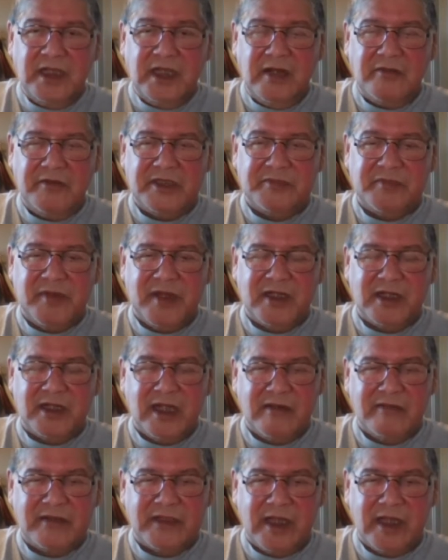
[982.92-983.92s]
And we spend a
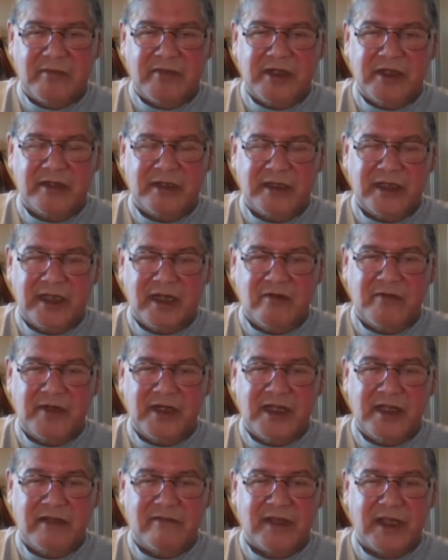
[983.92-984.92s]
lifetime here and then we
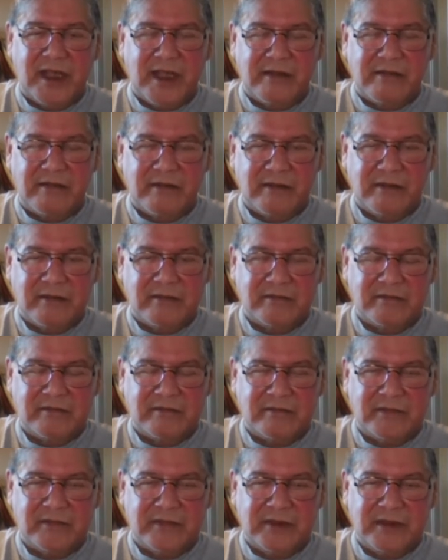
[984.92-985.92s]
leave again.
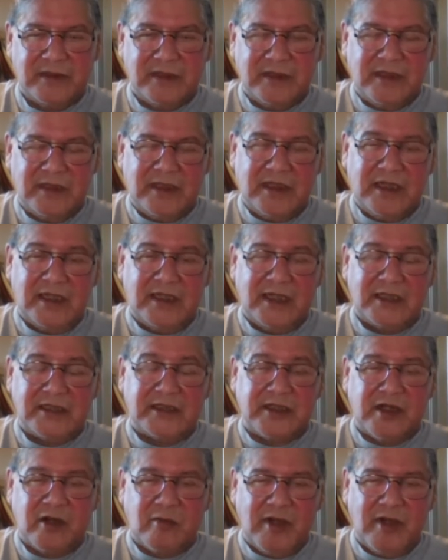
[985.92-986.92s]
And
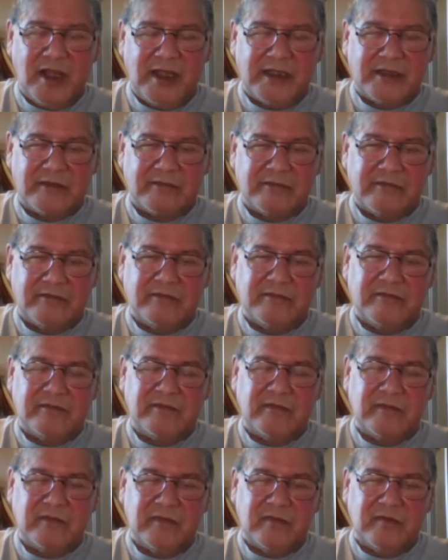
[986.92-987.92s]
that star blanket
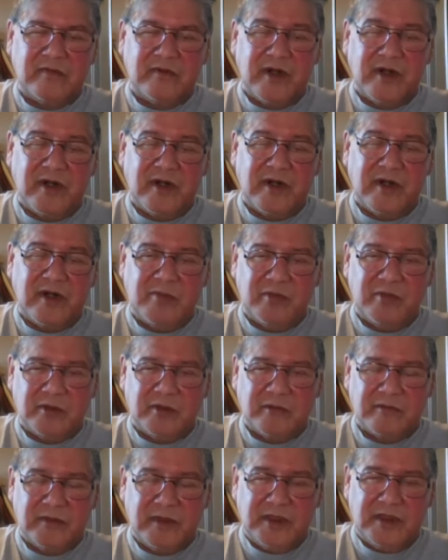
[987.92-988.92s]
for our
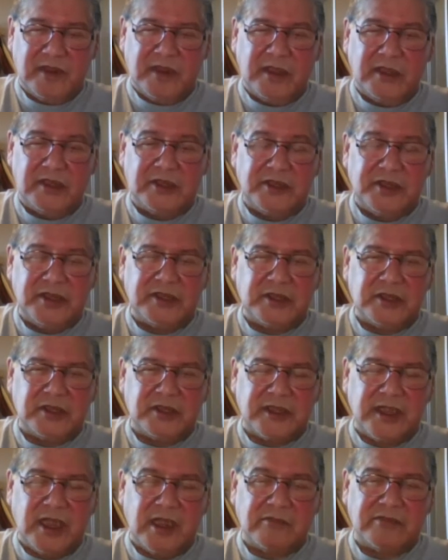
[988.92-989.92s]
people in traditional
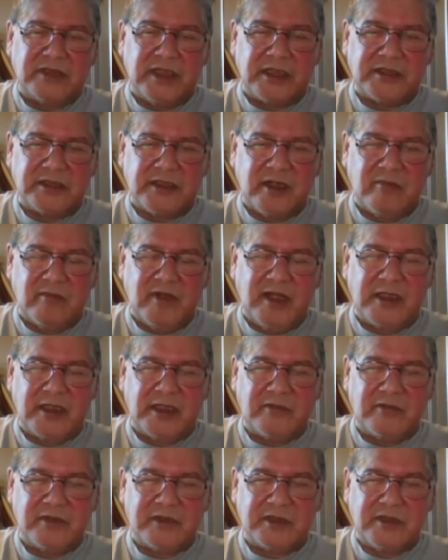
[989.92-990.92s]
times, that star
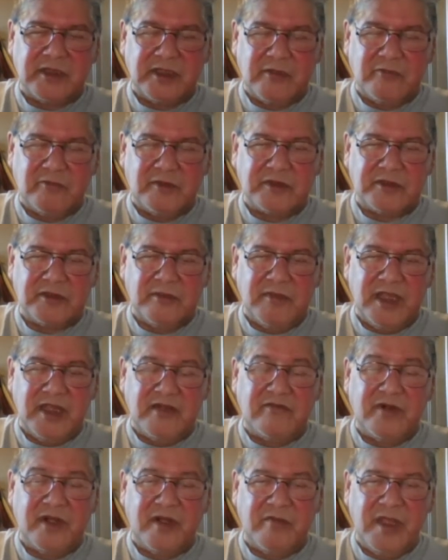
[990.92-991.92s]
blanket was was
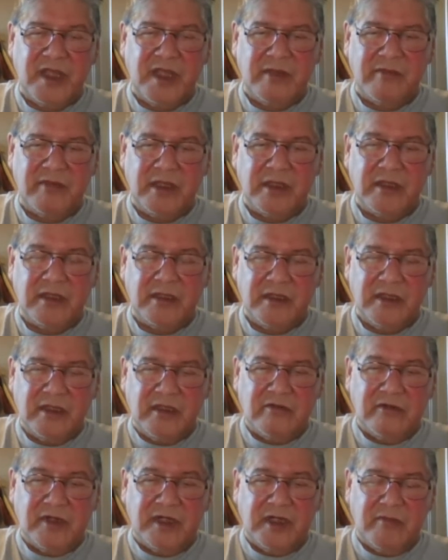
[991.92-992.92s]
made for the baby
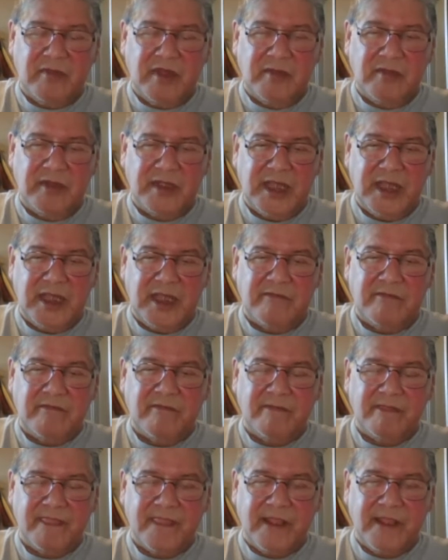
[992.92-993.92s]
when the baby came.
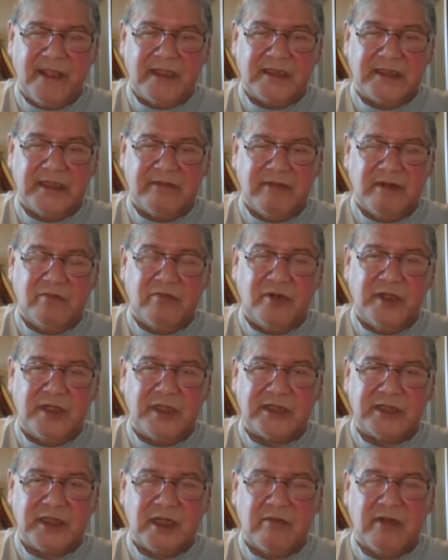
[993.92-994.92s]

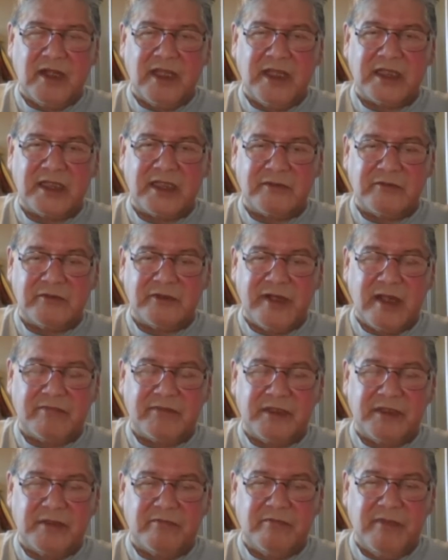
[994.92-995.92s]
Seven-pointed star blanket were
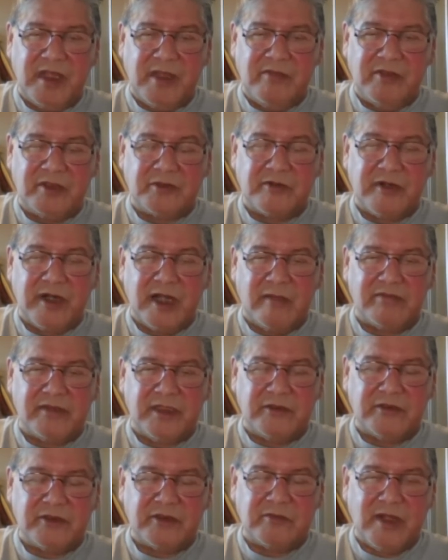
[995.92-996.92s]
wrapped in babies were wrapped
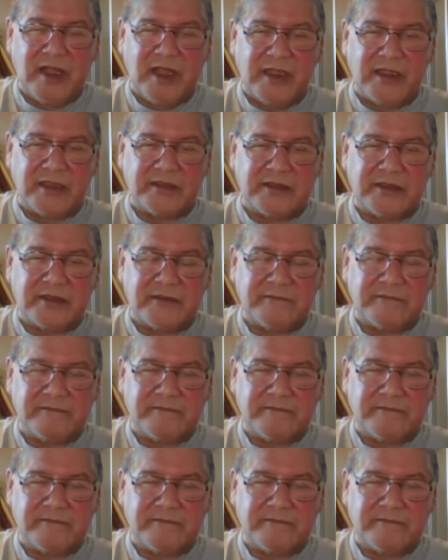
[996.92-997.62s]
into the blankets.